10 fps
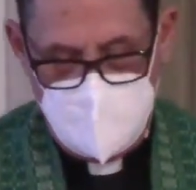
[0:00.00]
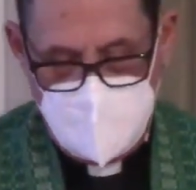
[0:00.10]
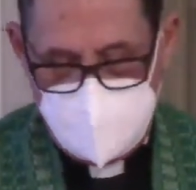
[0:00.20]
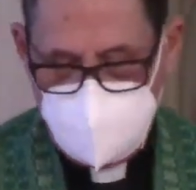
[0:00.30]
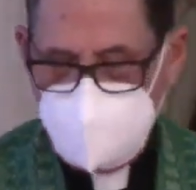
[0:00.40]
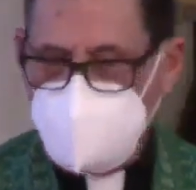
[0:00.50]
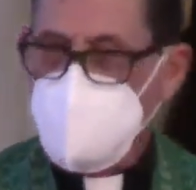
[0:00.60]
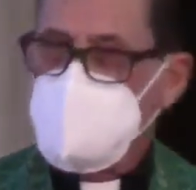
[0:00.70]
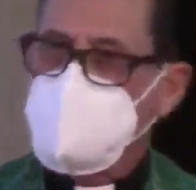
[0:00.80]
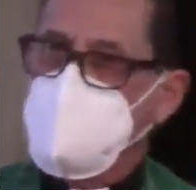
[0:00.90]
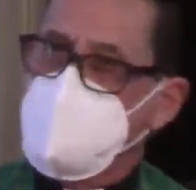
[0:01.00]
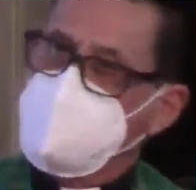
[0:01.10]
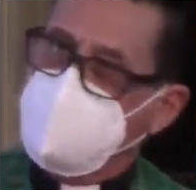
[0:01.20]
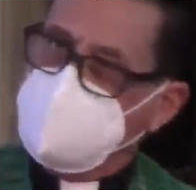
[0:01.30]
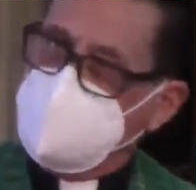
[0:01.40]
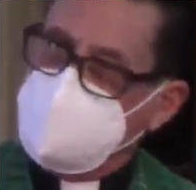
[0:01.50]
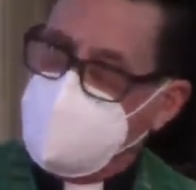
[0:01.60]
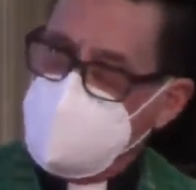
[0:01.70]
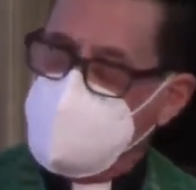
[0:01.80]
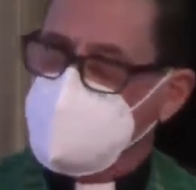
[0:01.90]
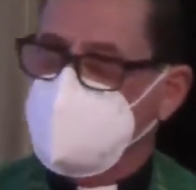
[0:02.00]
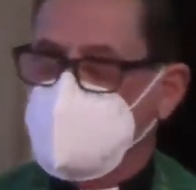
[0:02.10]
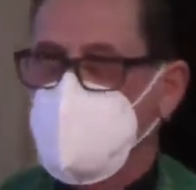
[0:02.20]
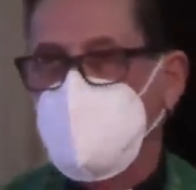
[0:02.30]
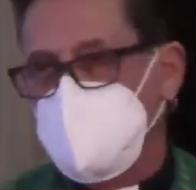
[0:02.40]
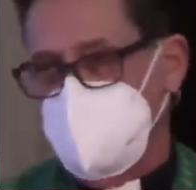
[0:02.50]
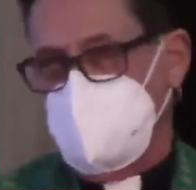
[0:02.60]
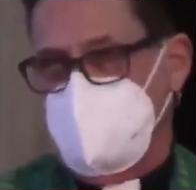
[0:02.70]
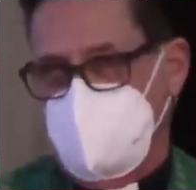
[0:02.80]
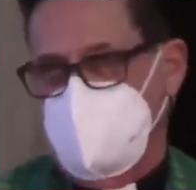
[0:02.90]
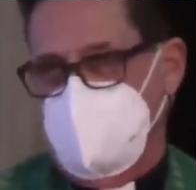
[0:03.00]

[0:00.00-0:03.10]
and instead start building bridges between us,